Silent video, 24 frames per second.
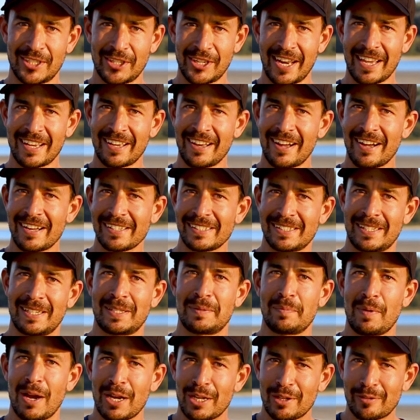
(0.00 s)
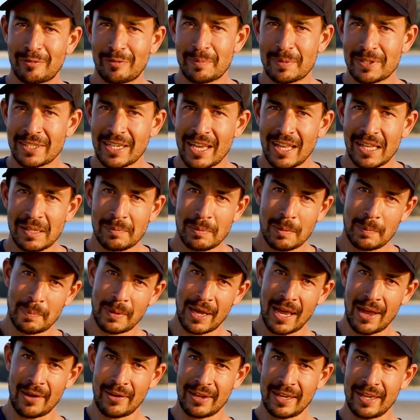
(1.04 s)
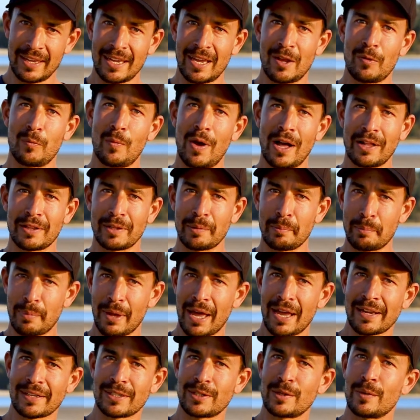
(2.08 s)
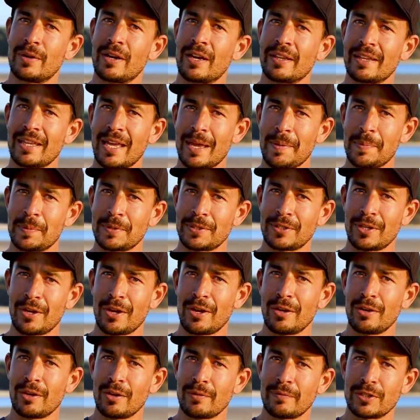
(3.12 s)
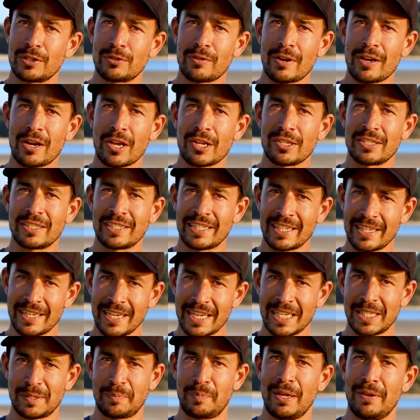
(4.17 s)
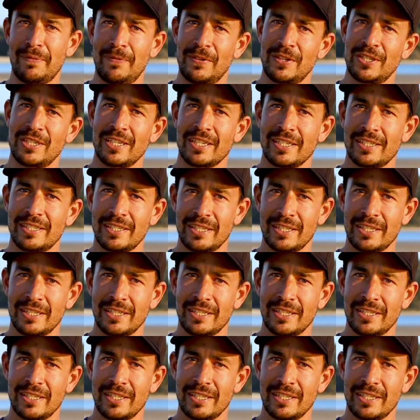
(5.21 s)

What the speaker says: G'day guys, it's Michael from Sailing Popao here and welcome back to another episode of Adreno's Sydney Spearfishing